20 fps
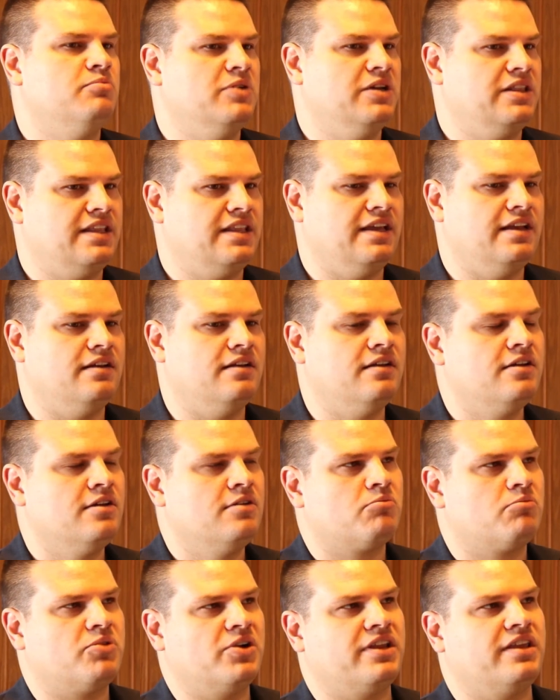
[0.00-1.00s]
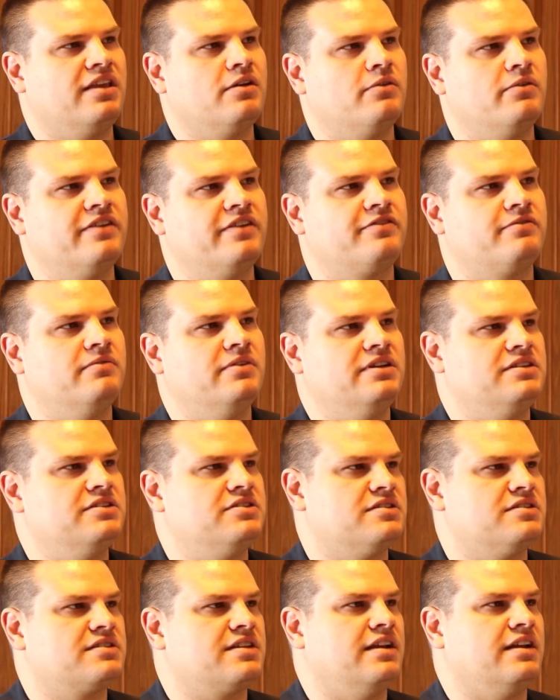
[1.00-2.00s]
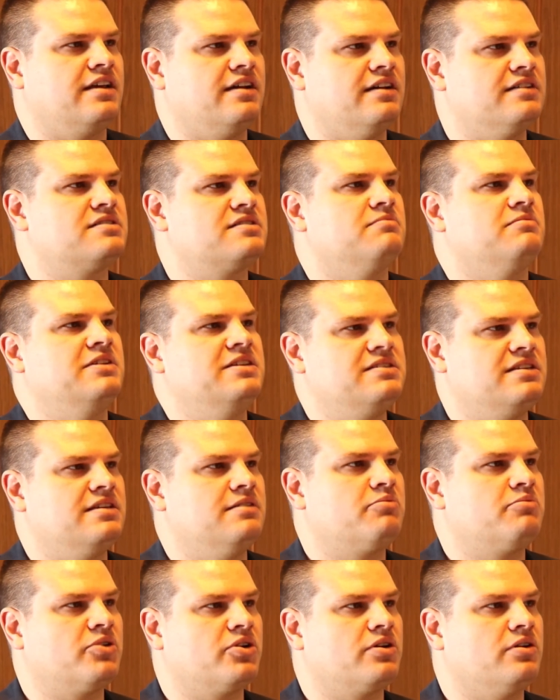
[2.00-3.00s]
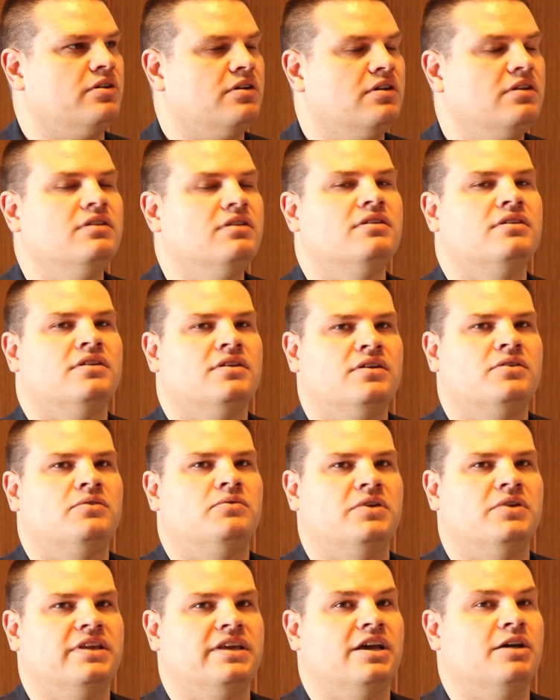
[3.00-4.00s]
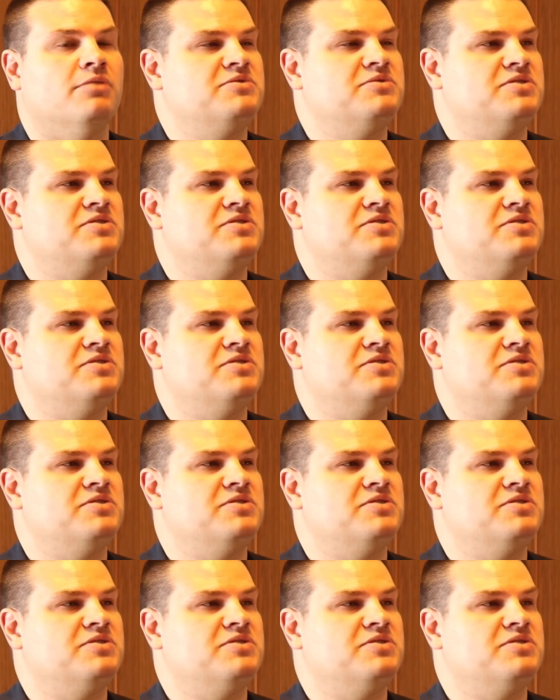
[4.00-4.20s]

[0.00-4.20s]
but then breaking away from it and just kind of customizing it per call really helps you